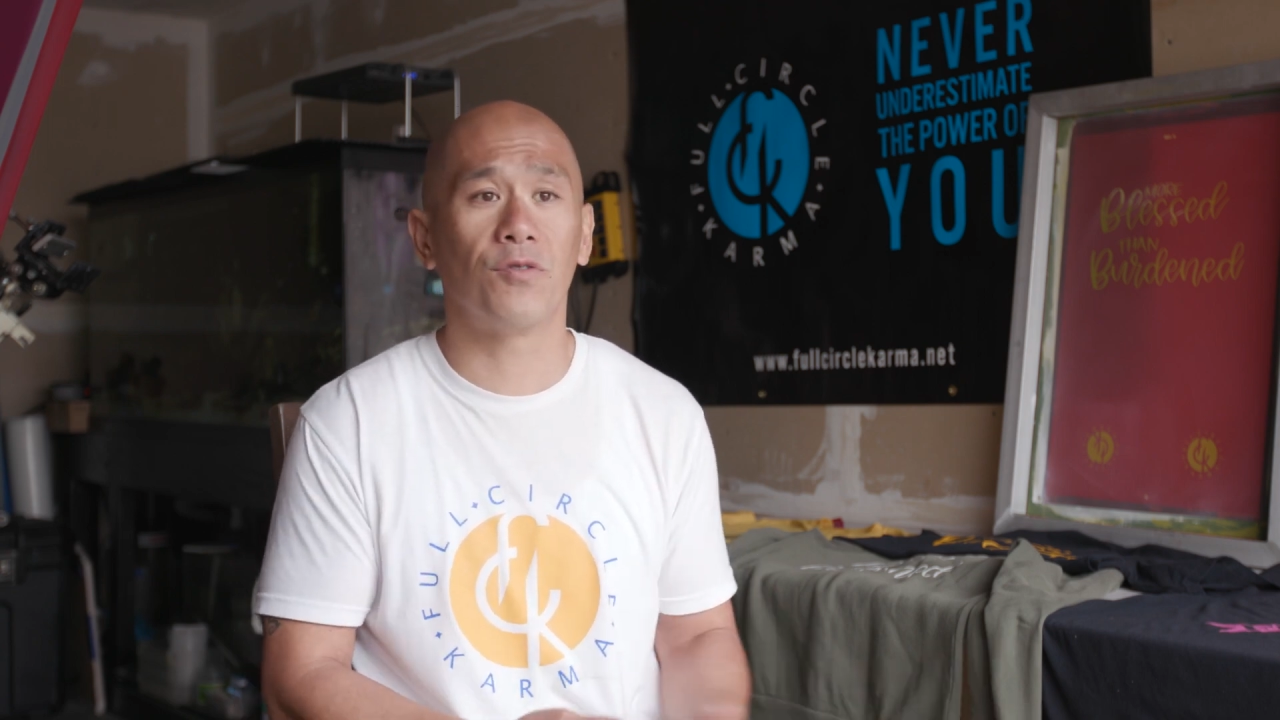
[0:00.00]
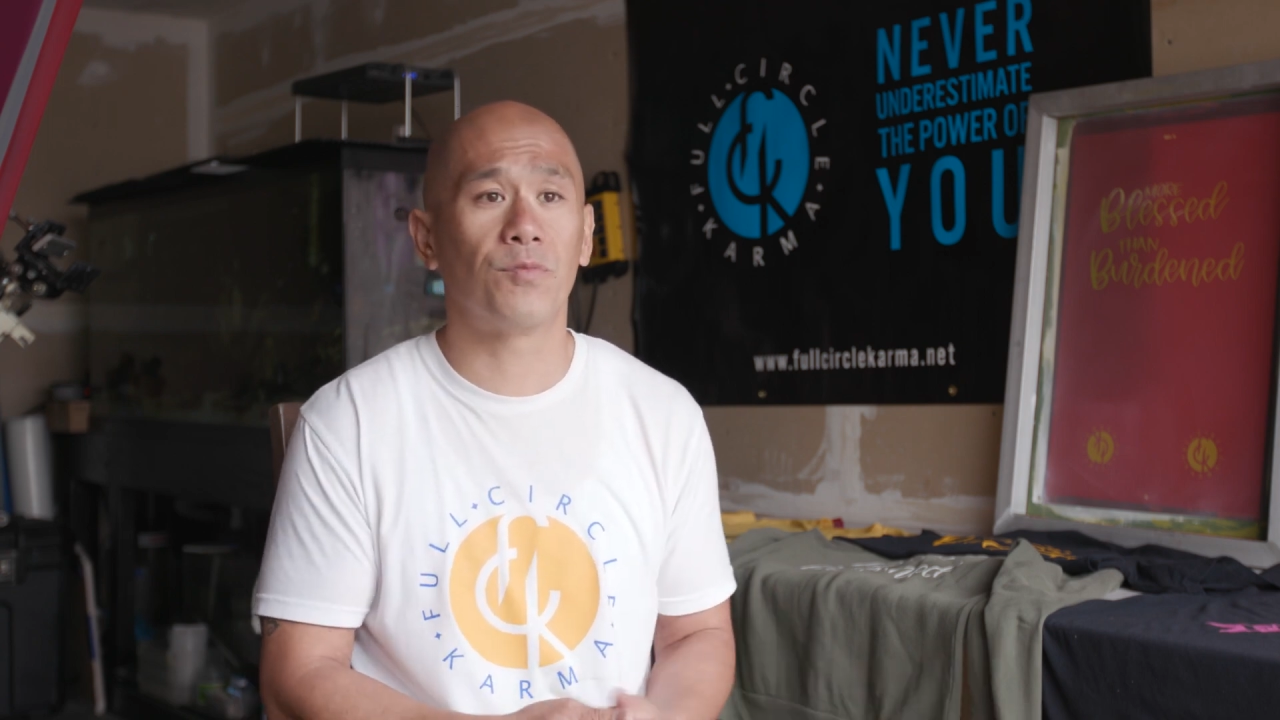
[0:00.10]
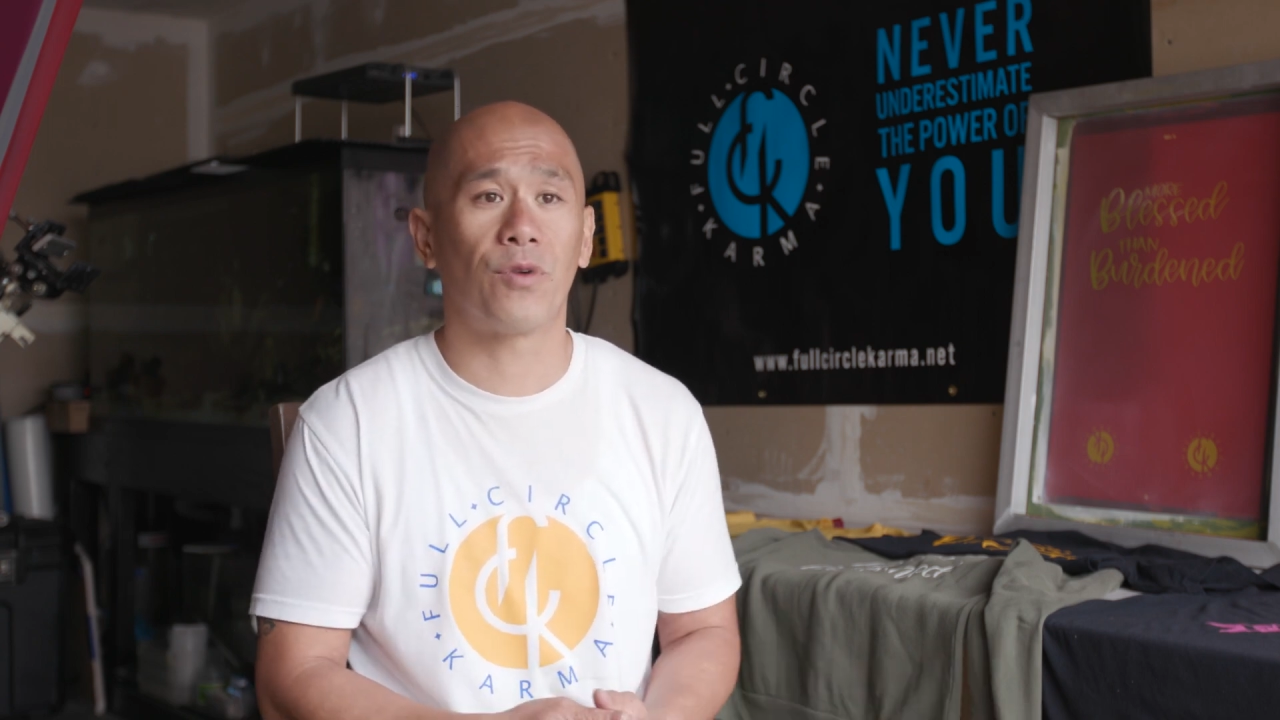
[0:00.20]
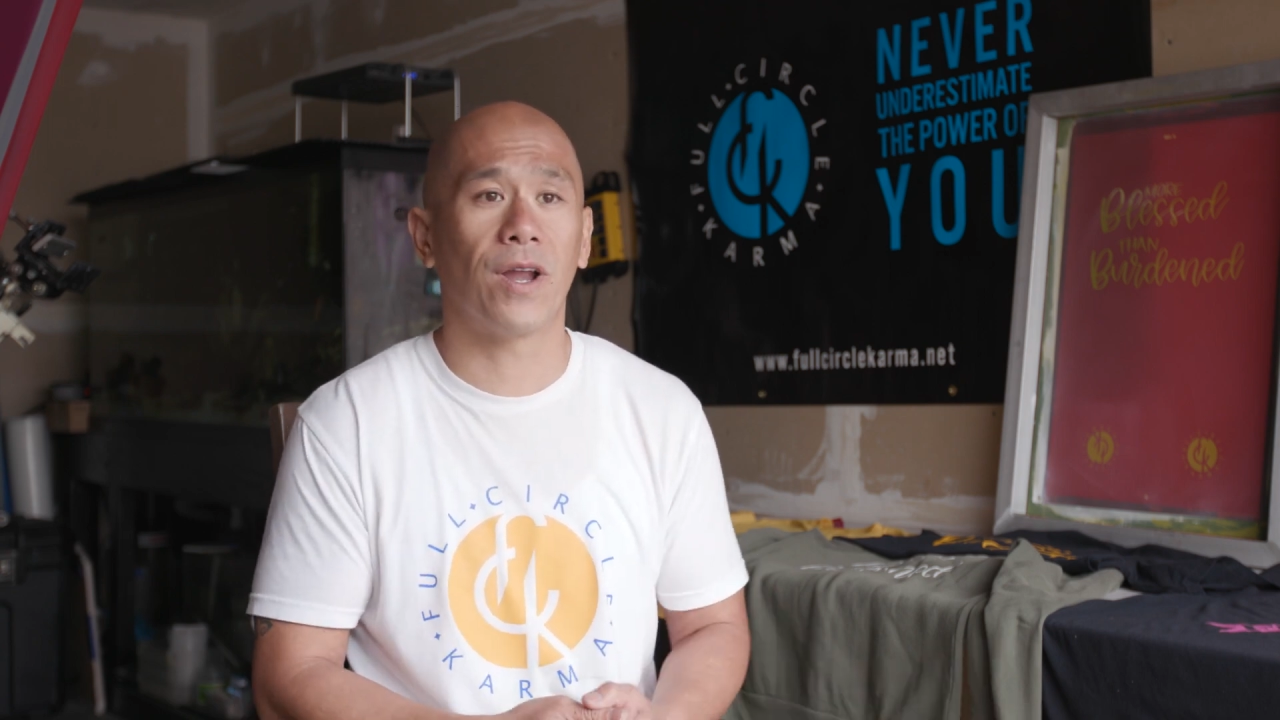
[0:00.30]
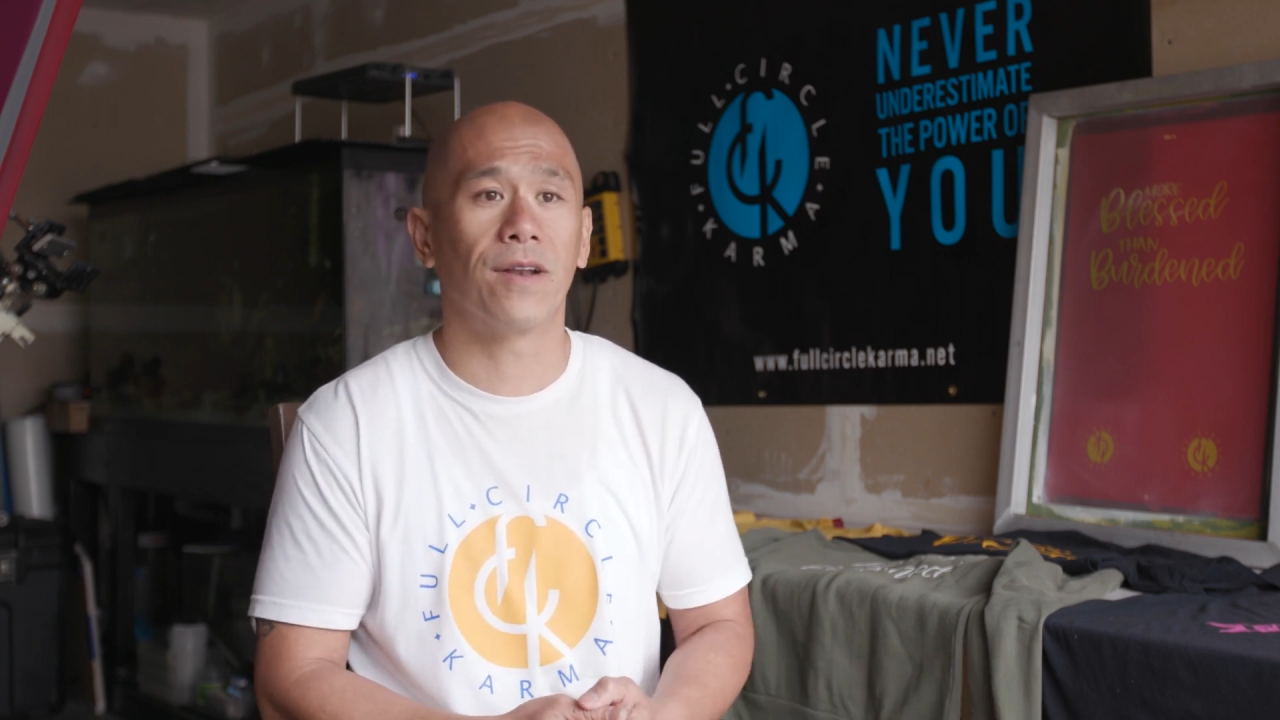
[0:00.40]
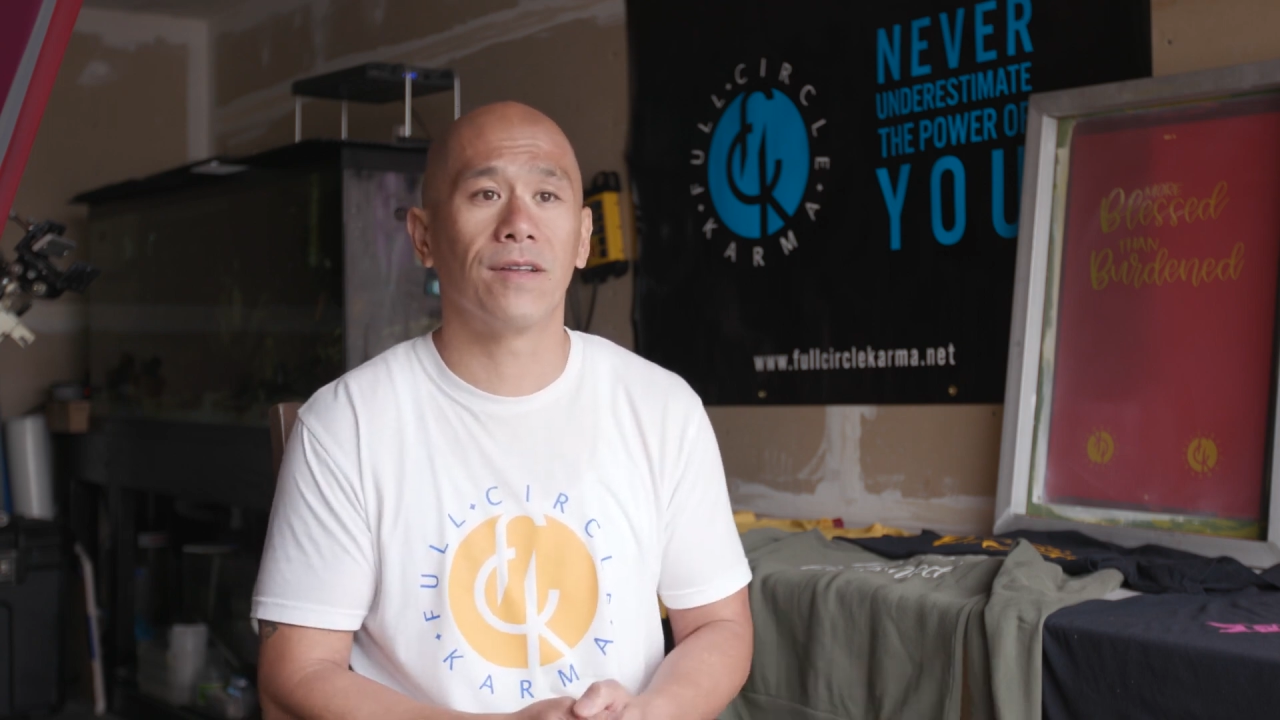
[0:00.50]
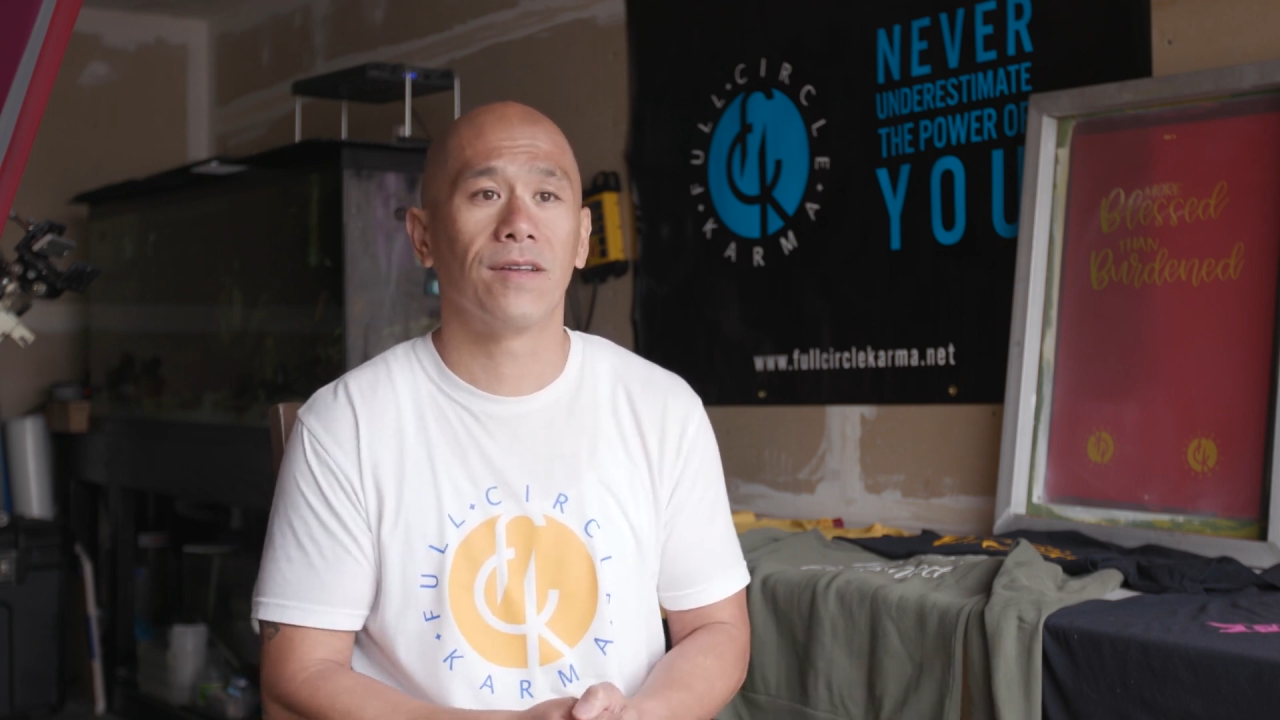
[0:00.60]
own brand.